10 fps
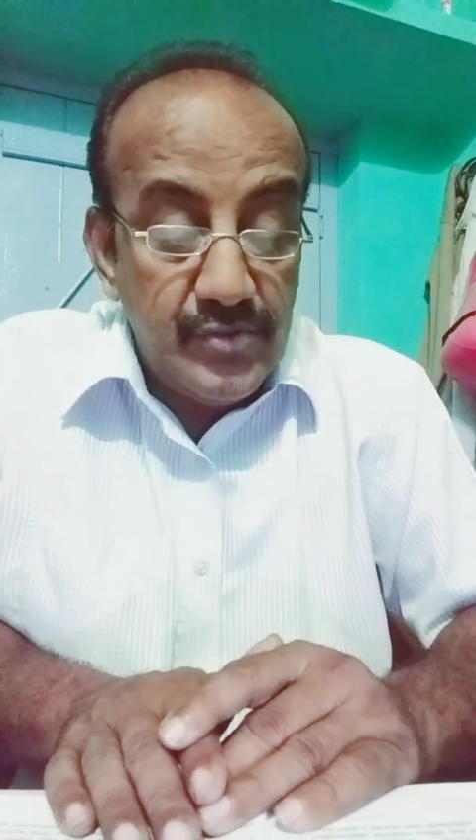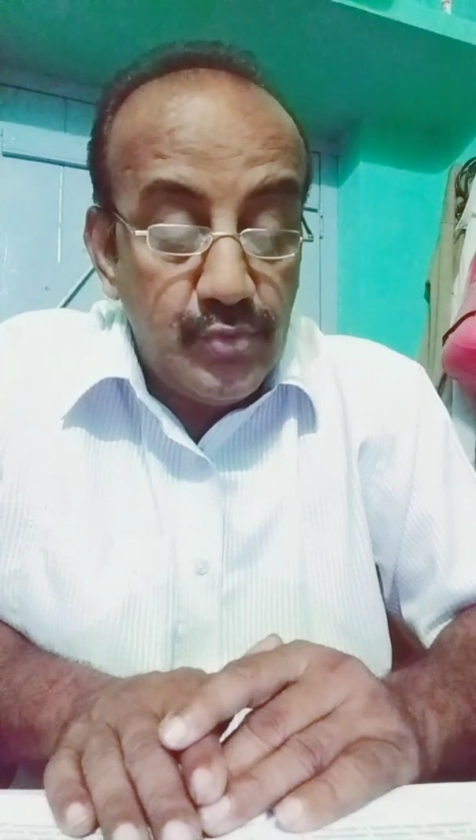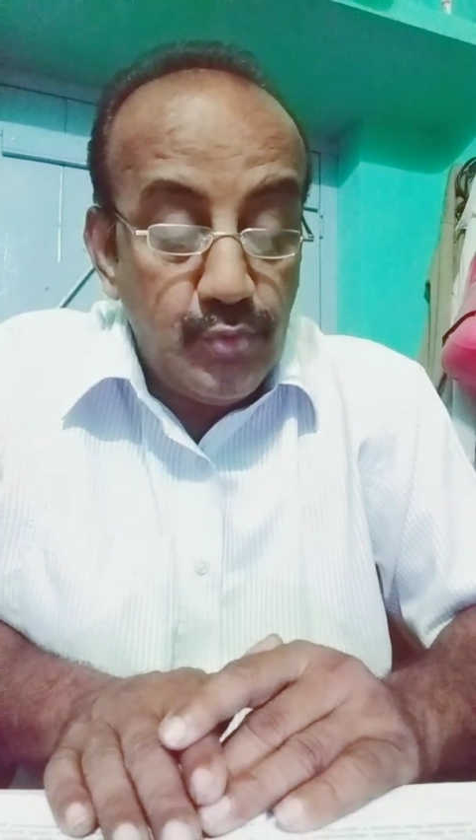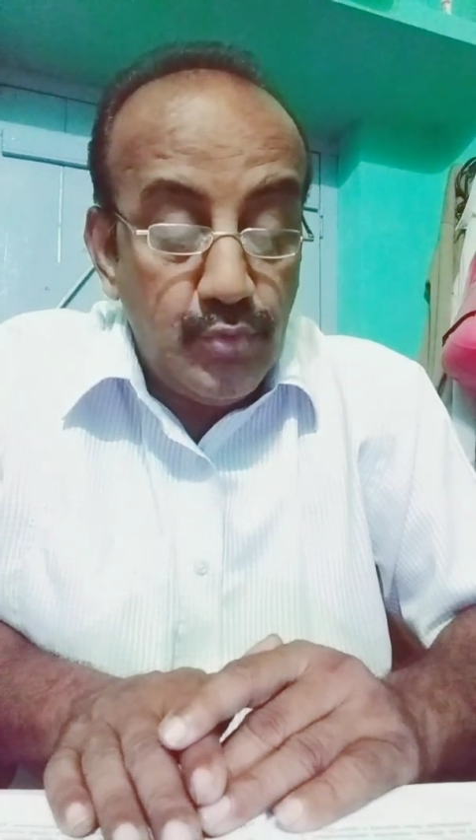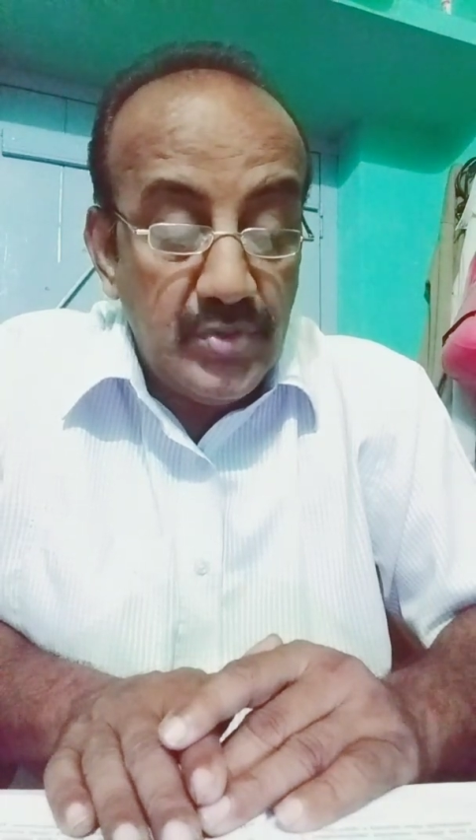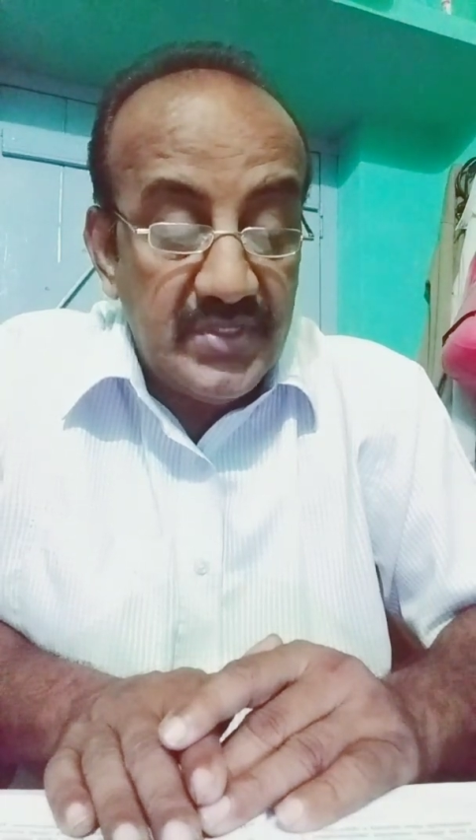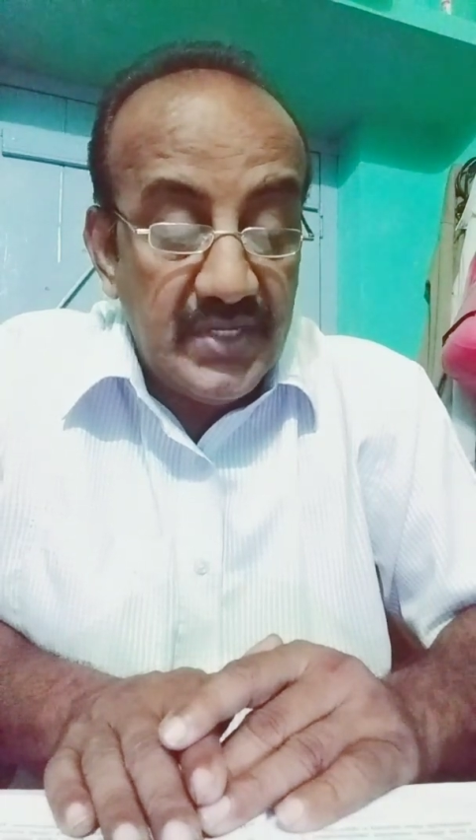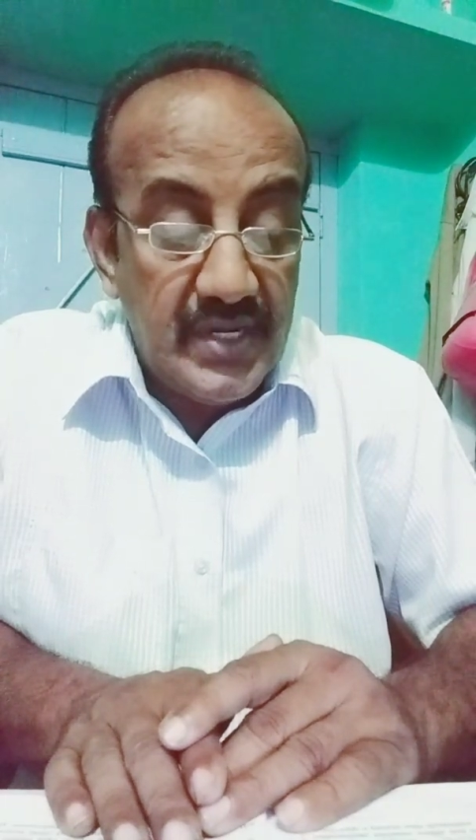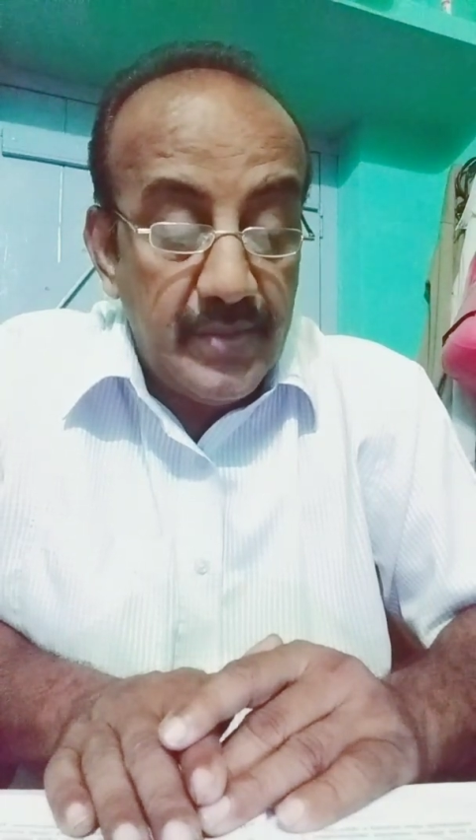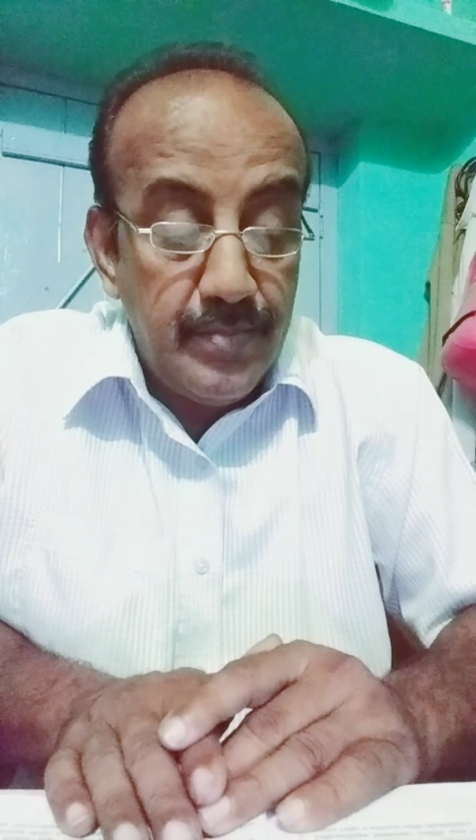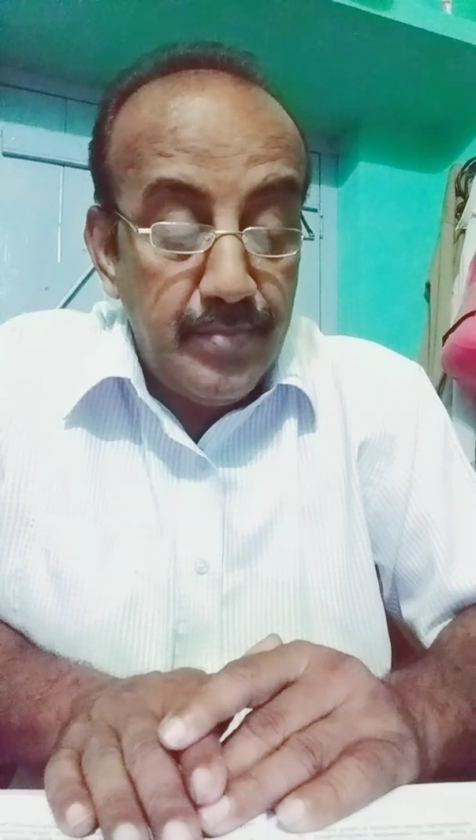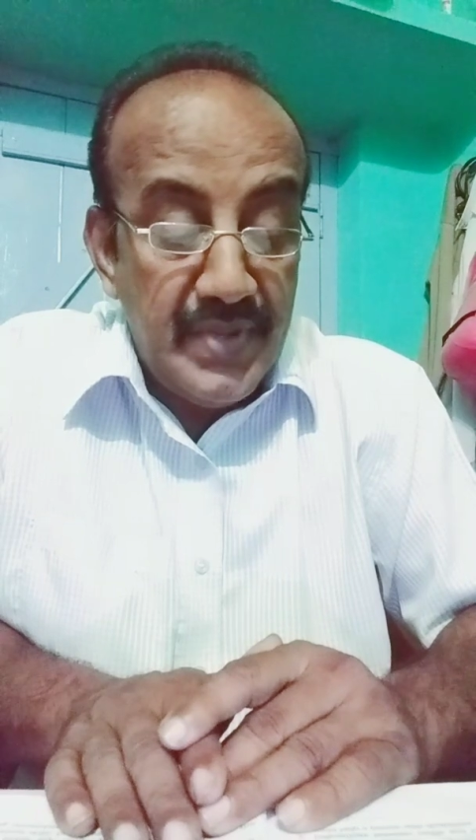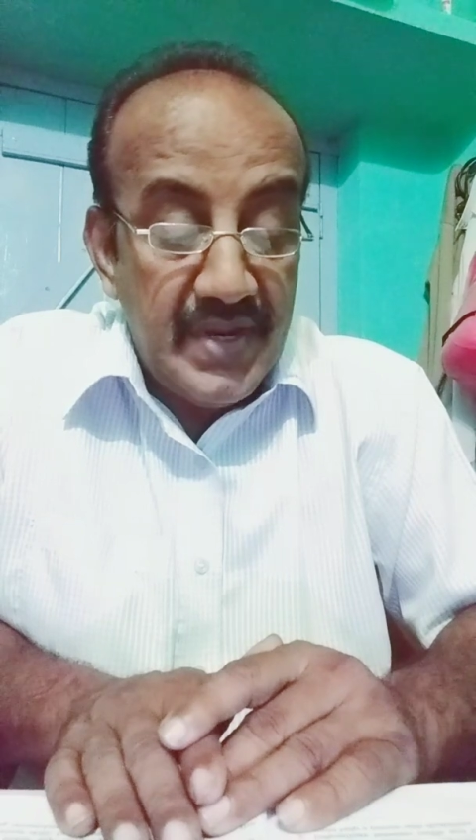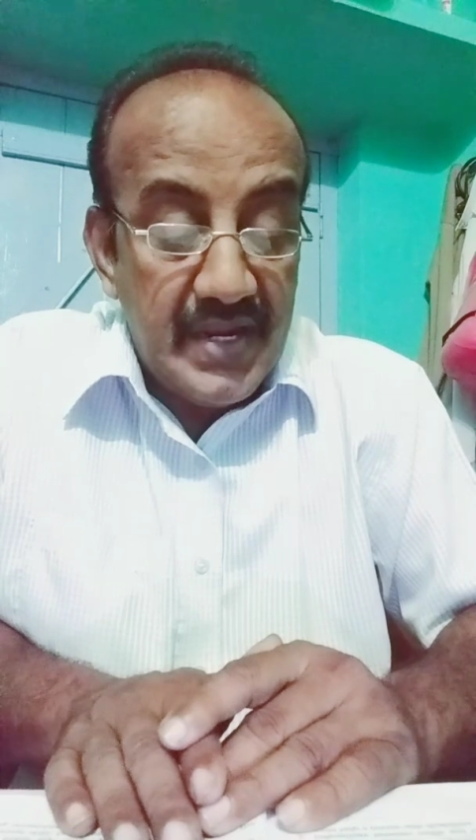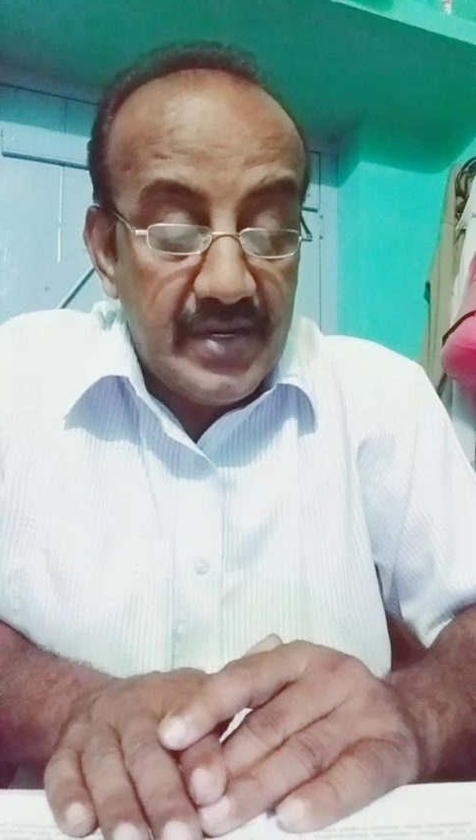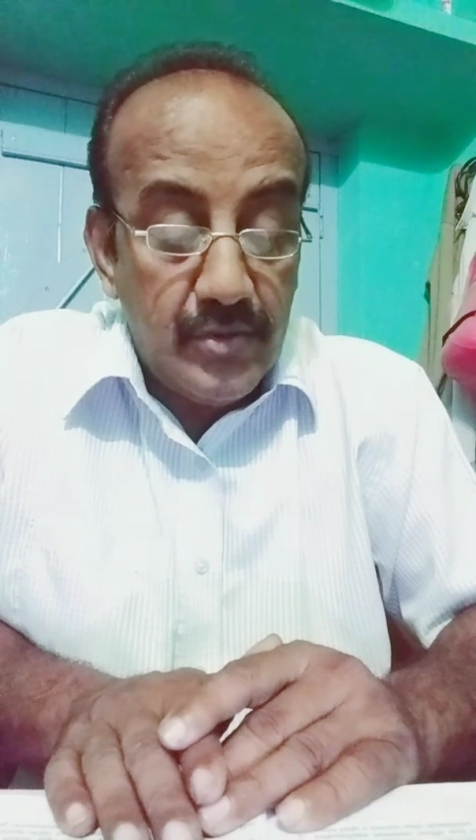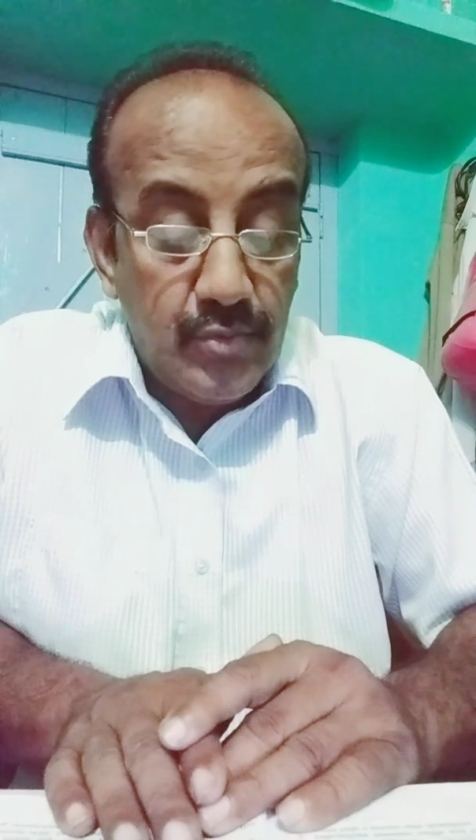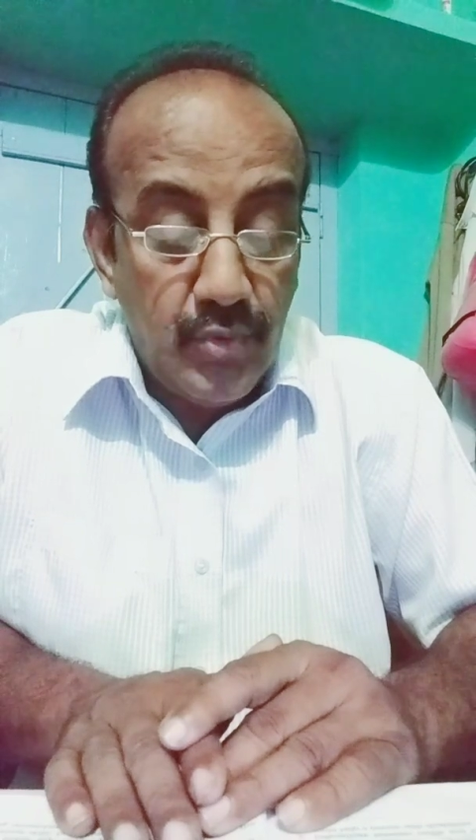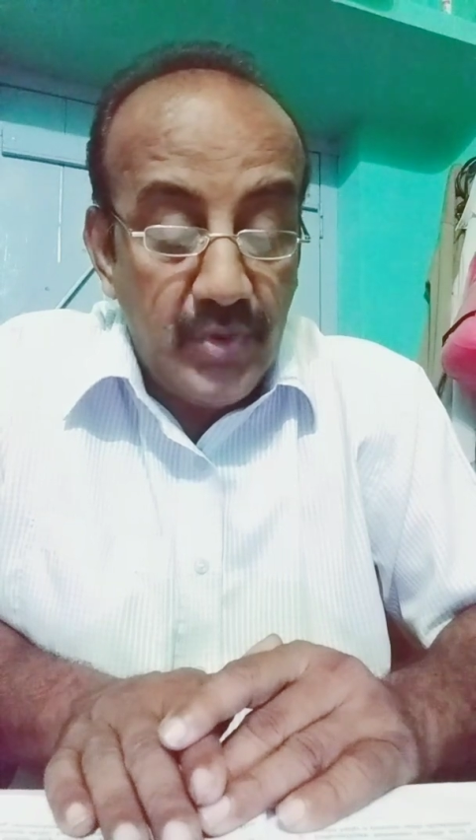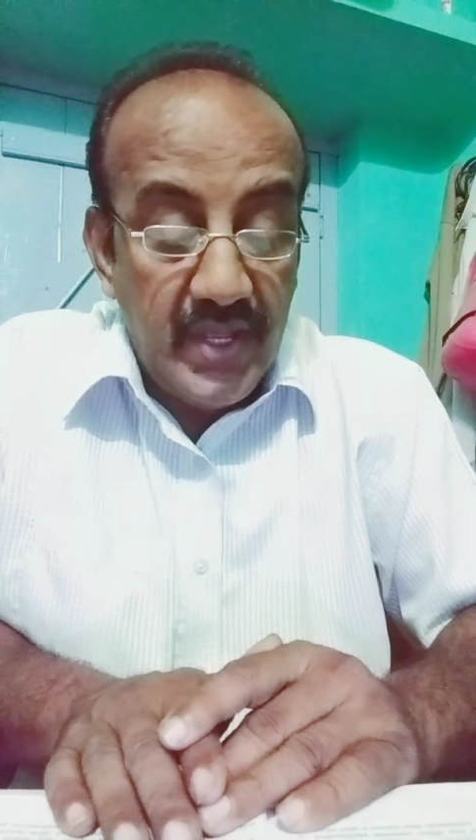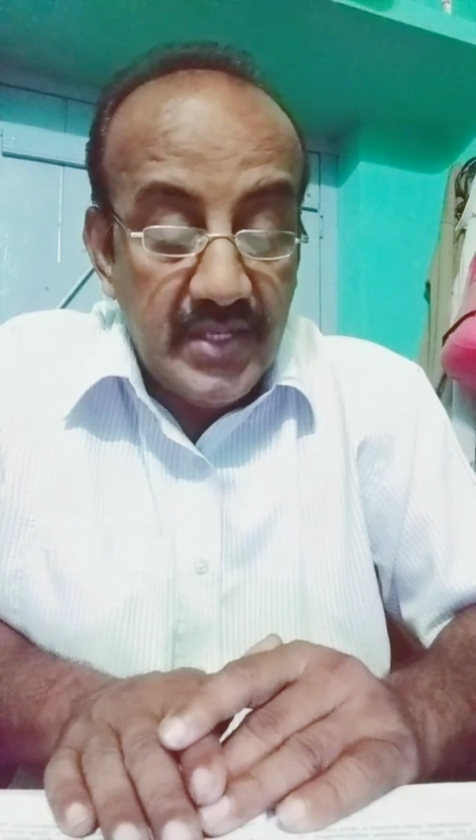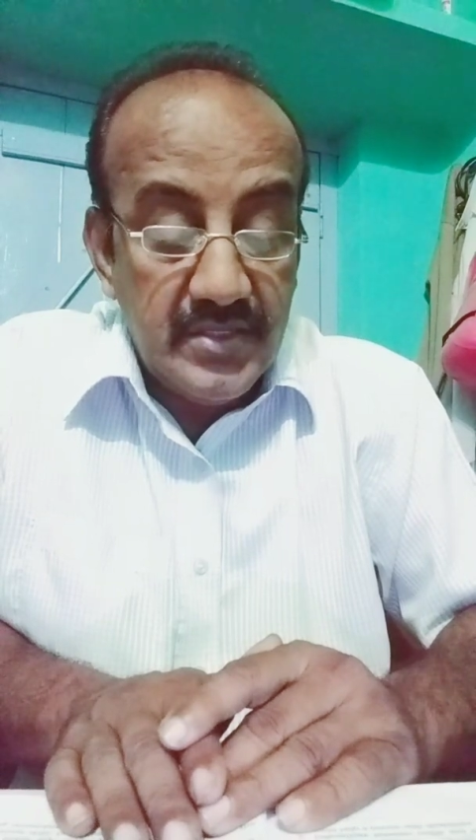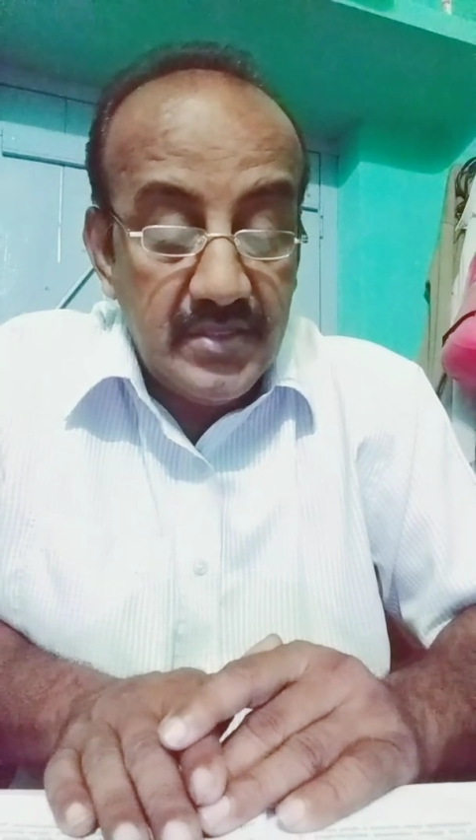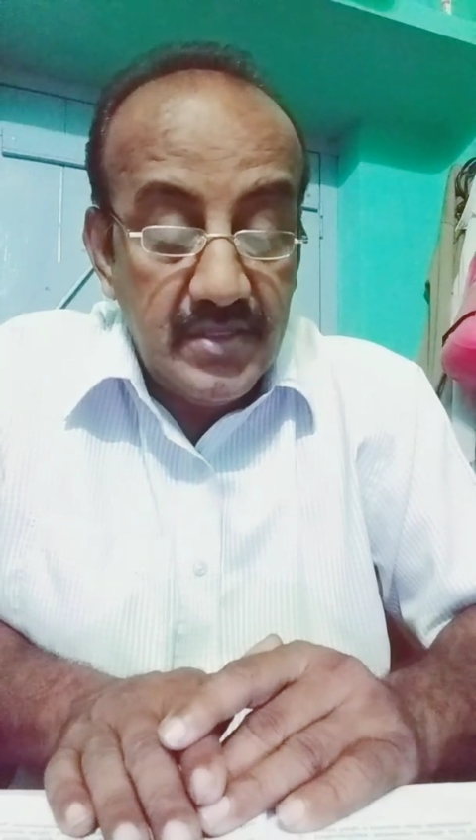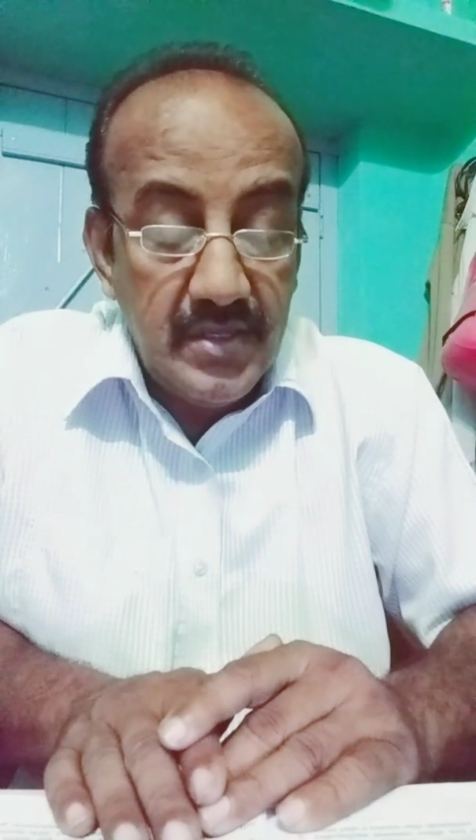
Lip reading: Drew to set up miracle couriers